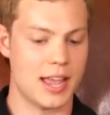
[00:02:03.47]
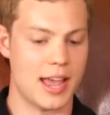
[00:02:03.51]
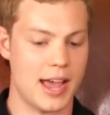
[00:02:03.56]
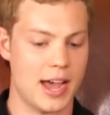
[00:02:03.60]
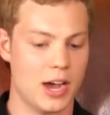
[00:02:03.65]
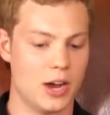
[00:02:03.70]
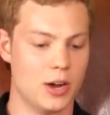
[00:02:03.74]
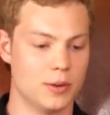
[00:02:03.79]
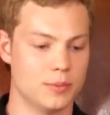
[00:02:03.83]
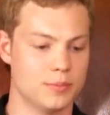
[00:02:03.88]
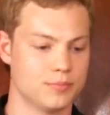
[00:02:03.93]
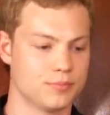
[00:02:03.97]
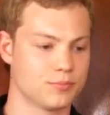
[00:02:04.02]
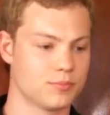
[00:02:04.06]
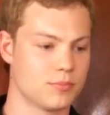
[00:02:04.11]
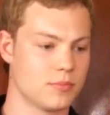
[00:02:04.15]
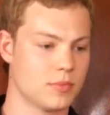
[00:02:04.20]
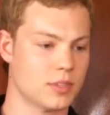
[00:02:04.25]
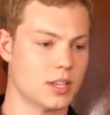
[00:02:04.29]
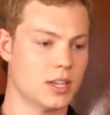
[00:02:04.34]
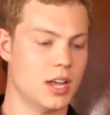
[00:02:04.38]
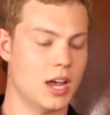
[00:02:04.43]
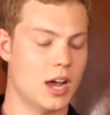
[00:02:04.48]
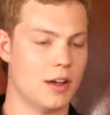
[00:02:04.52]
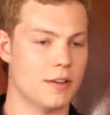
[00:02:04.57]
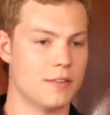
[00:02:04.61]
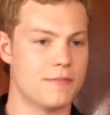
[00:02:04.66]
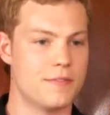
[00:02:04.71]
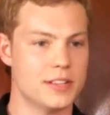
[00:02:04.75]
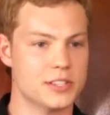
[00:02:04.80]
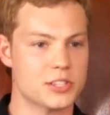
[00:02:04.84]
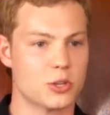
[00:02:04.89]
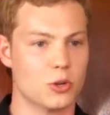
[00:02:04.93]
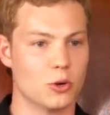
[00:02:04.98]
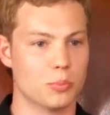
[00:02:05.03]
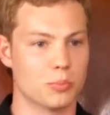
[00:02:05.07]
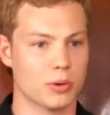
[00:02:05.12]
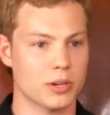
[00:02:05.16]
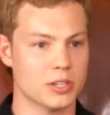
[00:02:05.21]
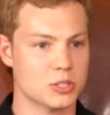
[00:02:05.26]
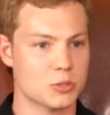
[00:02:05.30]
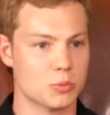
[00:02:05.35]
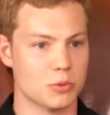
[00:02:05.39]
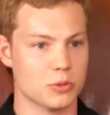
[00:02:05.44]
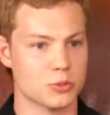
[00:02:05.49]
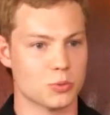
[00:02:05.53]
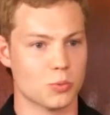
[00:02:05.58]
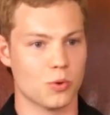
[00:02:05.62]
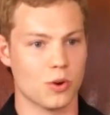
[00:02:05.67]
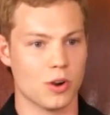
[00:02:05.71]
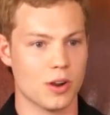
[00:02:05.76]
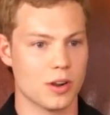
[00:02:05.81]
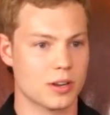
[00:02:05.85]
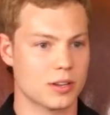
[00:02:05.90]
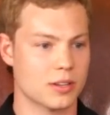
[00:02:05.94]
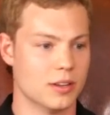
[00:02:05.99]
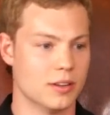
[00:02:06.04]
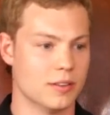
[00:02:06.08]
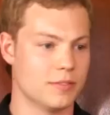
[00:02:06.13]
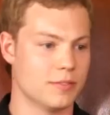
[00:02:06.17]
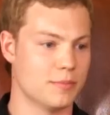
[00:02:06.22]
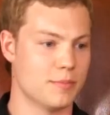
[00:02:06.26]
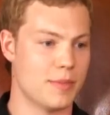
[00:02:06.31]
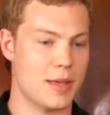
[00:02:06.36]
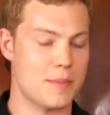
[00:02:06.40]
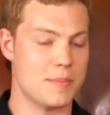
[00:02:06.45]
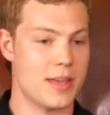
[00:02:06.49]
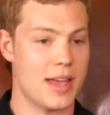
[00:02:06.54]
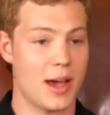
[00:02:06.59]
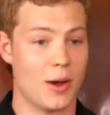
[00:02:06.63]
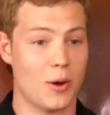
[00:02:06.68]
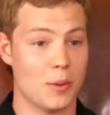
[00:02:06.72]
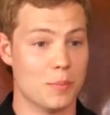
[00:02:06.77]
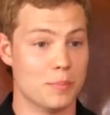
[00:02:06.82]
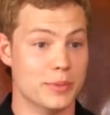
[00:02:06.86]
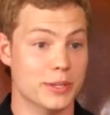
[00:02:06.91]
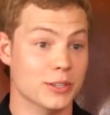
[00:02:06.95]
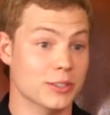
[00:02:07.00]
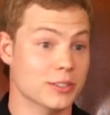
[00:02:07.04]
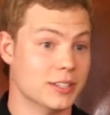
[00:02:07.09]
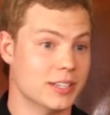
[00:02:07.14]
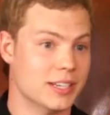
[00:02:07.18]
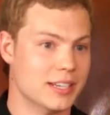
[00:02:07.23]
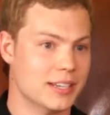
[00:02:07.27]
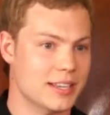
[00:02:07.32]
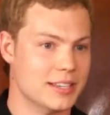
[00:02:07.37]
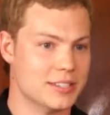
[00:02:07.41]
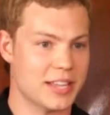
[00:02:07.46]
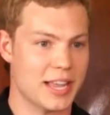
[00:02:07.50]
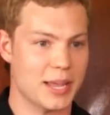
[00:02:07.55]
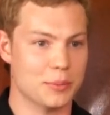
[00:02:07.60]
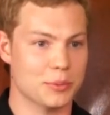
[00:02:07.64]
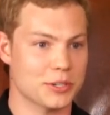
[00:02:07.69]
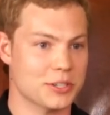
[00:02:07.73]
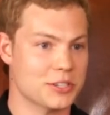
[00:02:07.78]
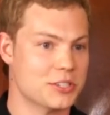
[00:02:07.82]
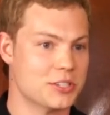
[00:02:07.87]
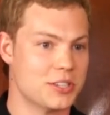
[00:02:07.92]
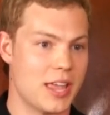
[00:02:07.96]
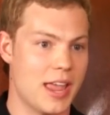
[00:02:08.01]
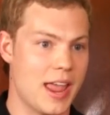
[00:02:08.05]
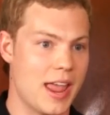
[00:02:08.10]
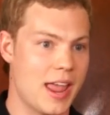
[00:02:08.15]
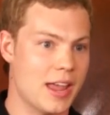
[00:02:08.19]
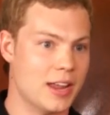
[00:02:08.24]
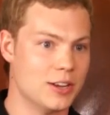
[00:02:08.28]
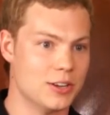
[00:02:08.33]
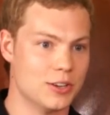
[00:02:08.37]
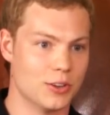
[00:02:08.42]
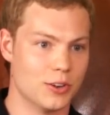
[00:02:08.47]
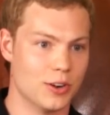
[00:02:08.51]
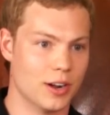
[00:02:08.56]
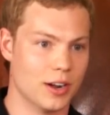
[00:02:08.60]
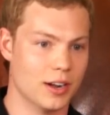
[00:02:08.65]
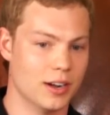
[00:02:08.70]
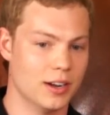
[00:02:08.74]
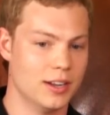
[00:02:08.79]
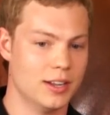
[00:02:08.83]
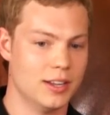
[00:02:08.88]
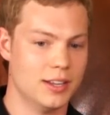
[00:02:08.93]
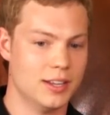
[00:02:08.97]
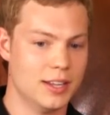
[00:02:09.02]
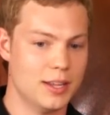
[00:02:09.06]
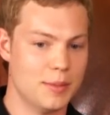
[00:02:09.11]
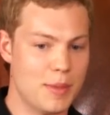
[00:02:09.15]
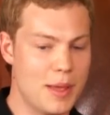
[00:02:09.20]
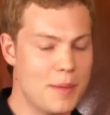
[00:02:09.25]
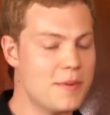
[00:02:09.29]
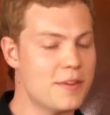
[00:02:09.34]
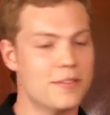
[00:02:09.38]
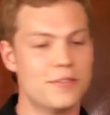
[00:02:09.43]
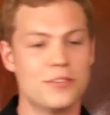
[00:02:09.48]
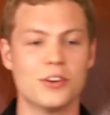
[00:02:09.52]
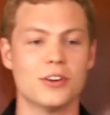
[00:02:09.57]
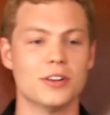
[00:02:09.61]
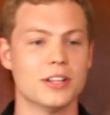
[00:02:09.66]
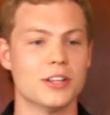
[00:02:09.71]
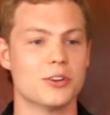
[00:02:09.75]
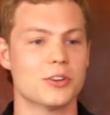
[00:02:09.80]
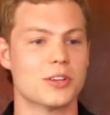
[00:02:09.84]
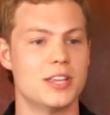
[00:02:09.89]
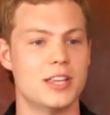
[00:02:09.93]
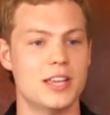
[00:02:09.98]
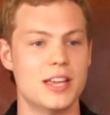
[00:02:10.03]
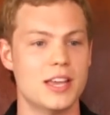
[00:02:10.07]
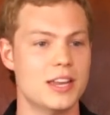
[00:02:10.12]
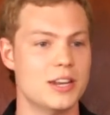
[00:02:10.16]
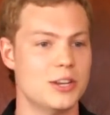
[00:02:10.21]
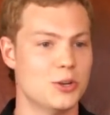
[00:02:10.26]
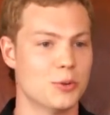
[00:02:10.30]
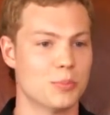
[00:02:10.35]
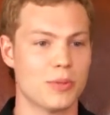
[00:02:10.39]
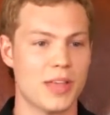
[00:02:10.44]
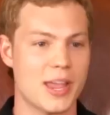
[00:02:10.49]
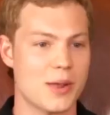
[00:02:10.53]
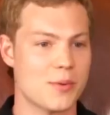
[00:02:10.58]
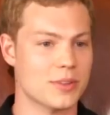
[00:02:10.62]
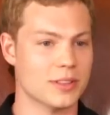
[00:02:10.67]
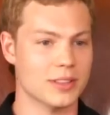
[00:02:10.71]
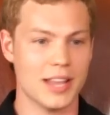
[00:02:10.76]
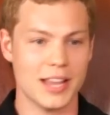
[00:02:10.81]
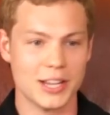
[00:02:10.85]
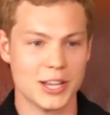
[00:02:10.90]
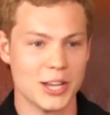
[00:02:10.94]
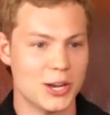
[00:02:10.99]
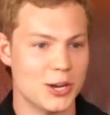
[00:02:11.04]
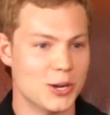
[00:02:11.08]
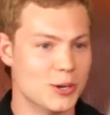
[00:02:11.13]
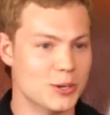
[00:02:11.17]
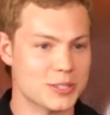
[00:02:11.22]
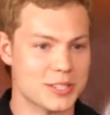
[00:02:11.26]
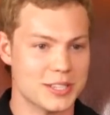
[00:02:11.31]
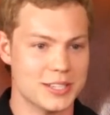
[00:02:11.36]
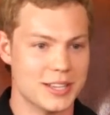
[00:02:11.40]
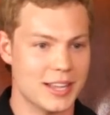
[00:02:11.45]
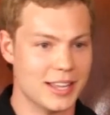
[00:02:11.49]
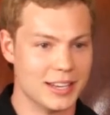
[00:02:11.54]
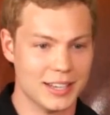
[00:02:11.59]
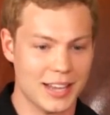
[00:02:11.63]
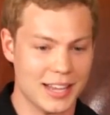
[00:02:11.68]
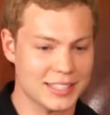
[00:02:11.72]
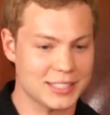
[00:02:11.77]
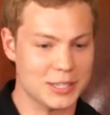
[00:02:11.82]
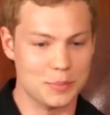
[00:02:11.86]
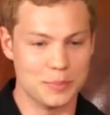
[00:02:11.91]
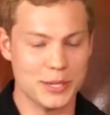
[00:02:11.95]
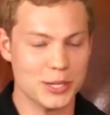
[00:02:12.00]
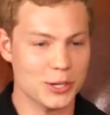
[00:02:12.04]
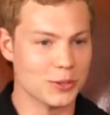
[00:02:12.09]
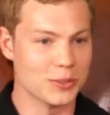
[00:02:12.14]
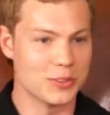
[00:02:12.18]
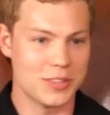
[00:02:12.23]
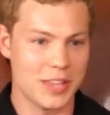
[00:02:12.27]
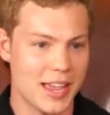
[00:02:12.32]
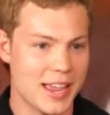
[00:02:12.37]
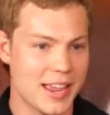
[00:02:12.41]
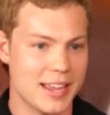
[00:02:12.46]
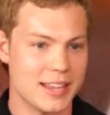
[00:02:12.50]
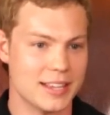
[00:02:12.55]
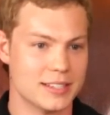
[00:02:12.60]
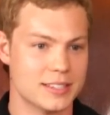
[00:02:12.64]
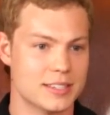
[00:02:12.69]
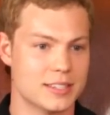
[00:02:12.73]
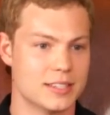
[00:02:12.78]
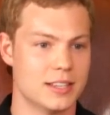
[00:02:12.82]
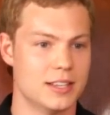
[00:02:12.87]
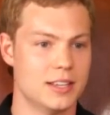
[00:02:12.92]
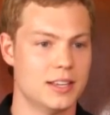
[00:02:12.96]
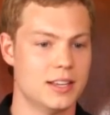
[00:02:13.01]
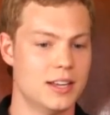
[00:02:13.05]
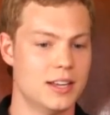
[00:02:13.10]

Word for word: how uh, physical principles work of maybe how a building is able to stand or maybe if you're a little kid and you're playing with legos and, and like to build things